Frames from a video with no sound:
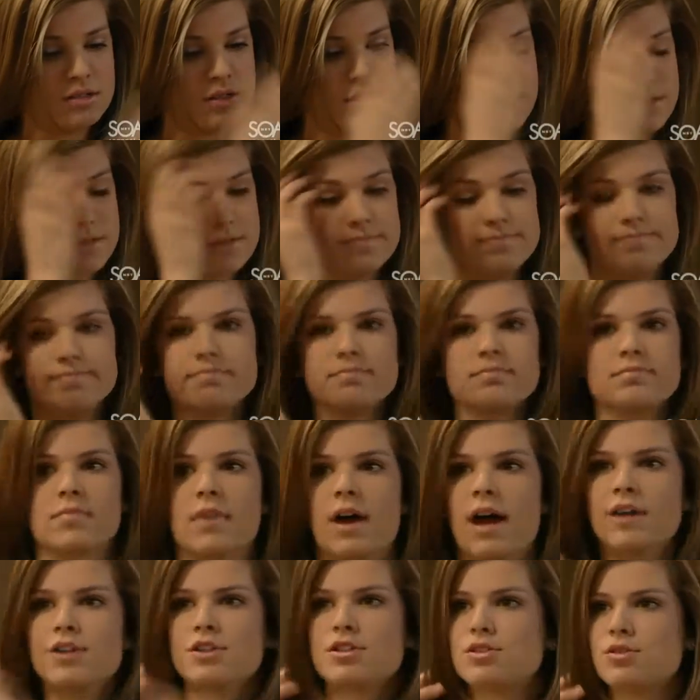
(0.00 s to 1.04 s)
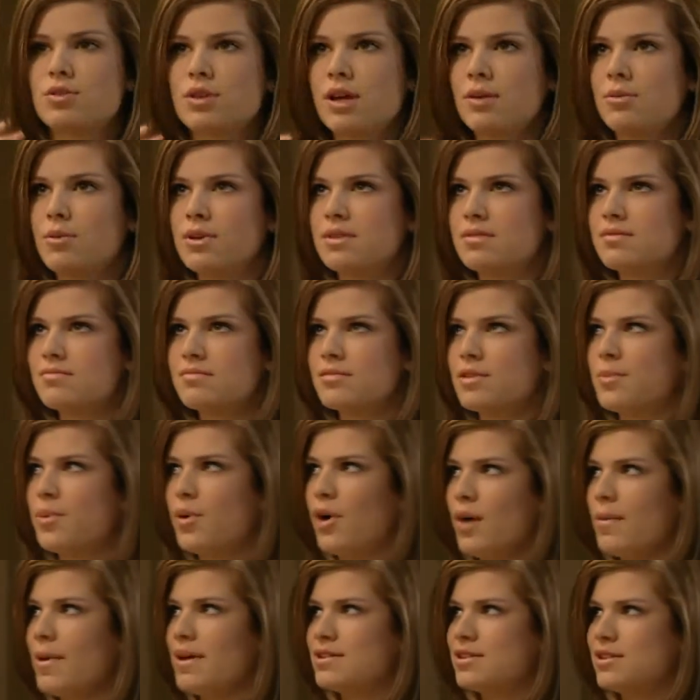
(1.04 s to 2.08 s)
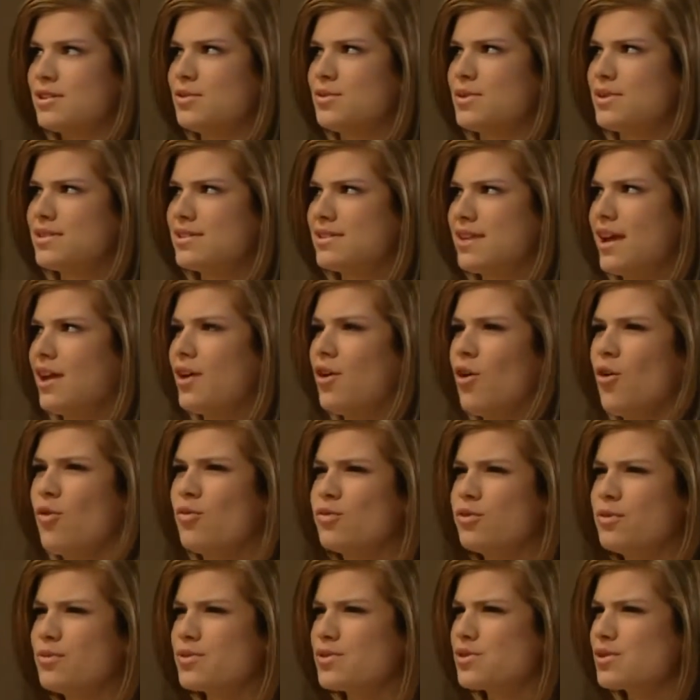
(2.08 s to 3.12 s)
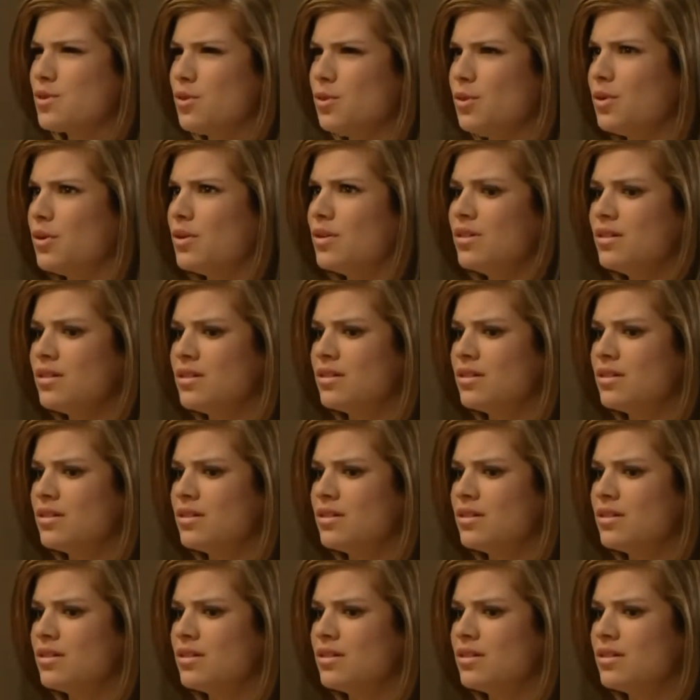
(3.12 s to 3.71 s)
Look, I just don't get what the prom has to do with staying home from school.